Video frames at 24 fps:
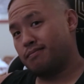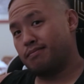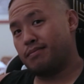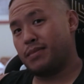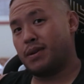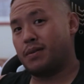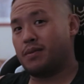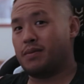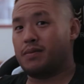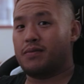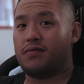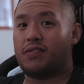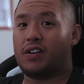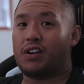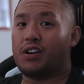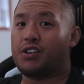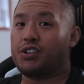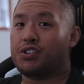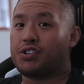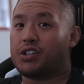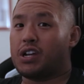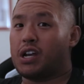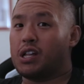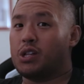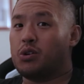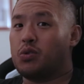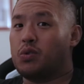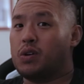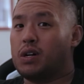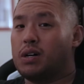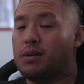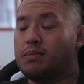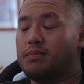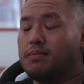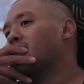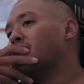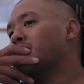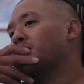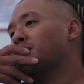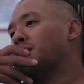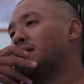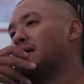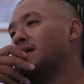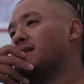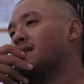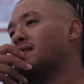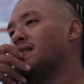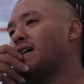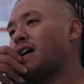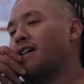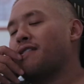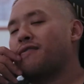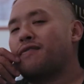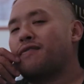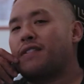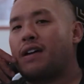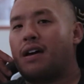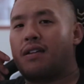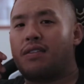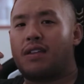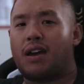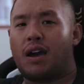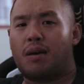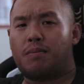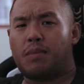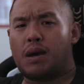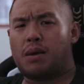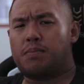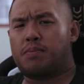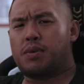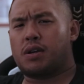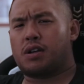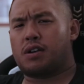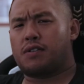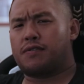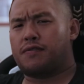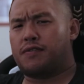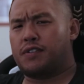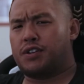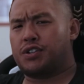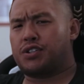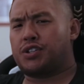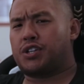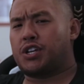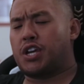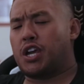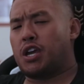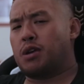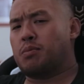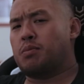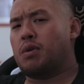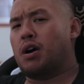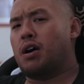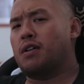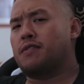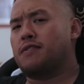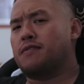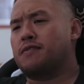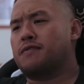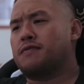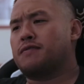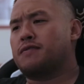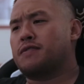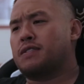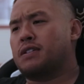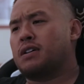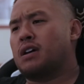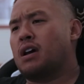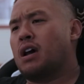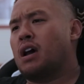maybe very shallow up, but I found that my bigger fish came off of